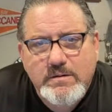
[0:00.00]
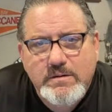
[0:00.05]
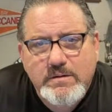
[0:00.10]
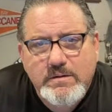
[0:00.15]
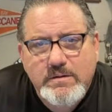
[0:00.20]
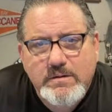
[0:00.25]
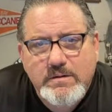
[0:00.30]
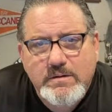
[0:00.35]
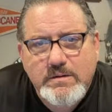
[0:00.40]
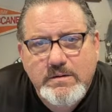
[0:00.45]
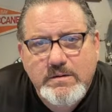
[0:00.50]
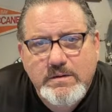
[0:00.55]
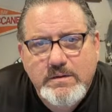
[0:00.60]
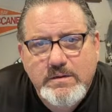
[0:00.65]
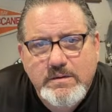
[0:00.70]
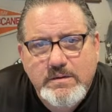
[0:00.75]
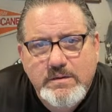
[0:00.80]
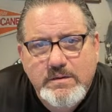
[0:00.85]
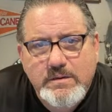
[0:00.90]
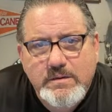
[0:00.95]

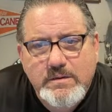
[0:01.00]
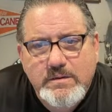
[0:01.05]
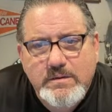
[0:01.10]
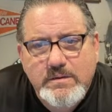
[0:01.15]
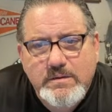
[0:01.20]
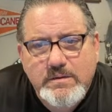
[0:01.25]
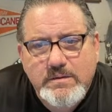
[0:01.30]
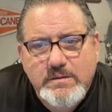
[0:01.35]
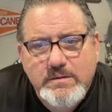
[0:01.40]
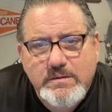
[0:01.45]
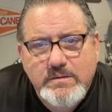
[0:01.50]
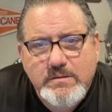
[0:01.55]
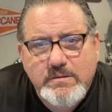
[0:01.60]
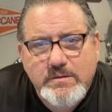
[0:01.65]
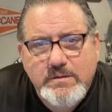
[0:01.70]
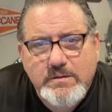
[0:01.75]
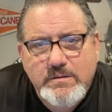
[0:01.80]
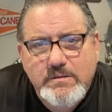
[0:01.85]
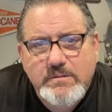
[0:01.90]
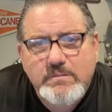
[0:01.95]

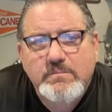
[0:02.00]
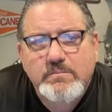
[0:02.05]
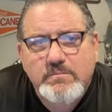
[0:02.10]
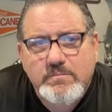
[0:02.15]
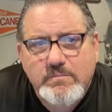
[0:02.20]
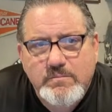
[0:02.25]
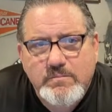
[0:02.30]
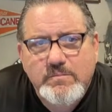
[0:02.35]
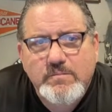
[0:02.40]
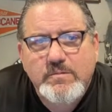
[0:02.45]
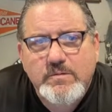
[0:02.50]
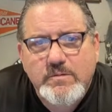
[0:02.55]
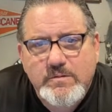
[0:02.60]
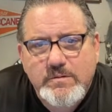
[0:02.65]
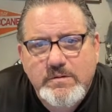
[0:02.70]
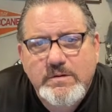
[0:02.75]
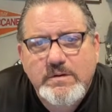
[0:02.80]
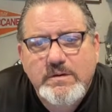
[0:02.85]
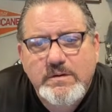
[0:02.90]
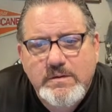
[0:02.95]

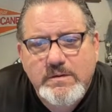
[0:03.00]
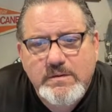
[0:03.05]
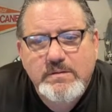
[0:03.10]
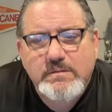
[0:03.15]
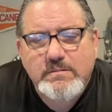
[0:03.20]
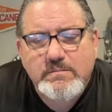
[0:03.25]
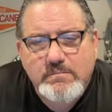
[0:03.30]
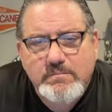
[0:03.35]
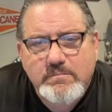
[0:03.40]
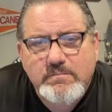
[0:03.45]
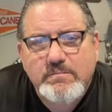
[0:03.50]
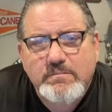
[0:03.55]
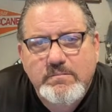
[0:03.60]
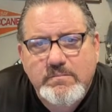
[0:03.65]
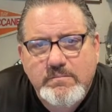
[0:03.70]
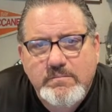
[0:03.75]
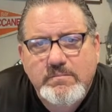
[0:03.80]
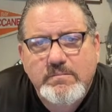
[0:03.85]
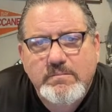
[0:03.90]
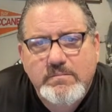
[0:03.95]

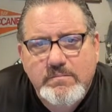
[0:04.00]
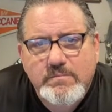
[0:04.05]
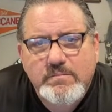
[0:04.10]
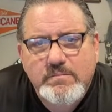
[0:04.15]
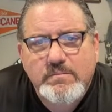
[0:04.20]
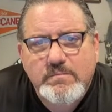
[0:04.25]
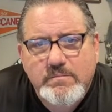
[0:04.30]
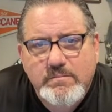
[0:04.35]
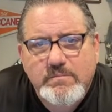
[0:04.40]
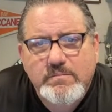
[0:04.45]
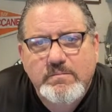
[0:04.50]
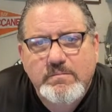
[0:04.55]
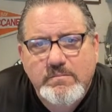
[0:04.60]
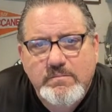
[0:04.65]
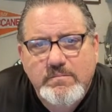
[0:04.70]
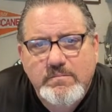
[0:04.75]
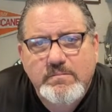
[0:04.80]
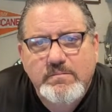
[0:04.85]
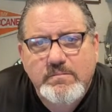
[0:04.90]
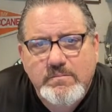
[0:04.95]

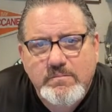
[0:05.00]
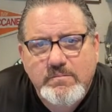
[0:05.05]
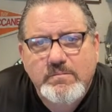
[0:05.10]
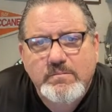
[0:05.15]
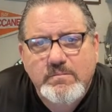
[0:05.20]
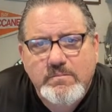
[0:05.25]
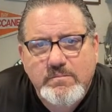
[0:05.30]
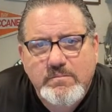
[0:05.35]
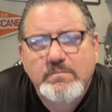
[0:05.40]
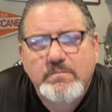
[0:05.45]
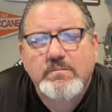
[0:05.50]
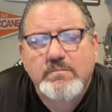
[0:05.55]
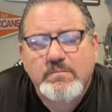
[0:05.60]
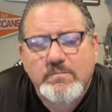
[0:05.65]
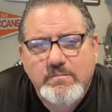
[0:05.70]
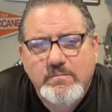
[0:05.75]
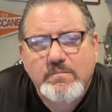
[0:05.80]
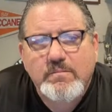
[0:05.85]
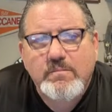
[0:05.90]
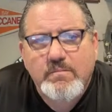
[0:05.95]

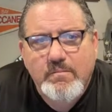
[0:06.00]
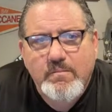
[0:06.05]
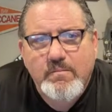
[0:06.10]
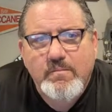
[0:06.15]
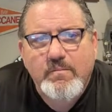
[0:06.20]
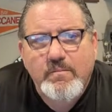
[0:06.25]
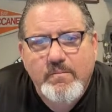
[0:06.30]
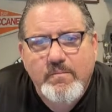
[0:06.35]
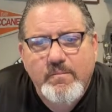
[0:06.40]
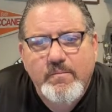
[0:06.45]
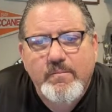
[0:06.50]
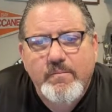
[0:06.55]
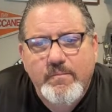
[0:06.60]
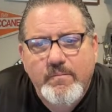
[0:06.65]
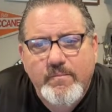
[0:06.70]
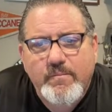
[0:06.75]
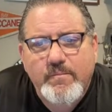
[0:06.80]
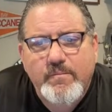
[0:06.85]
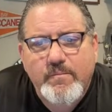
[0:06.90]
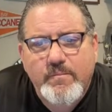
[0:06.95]

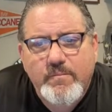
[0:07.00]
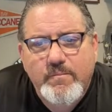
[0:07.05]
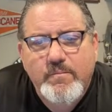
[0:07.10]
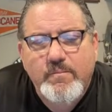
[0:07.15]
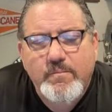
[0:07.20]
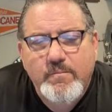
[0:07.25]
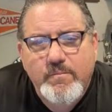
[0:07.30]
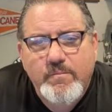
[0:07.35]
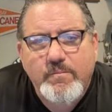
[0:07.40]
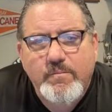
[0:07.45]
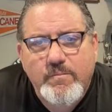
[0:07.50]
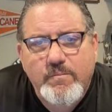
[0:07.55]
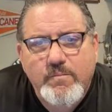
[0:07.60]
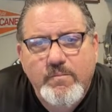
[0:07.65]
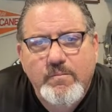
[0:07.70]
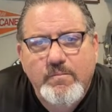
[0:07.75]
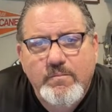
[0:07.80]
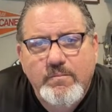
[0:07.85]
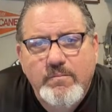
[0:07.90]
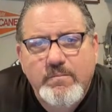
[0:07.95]
This person isn't speaking.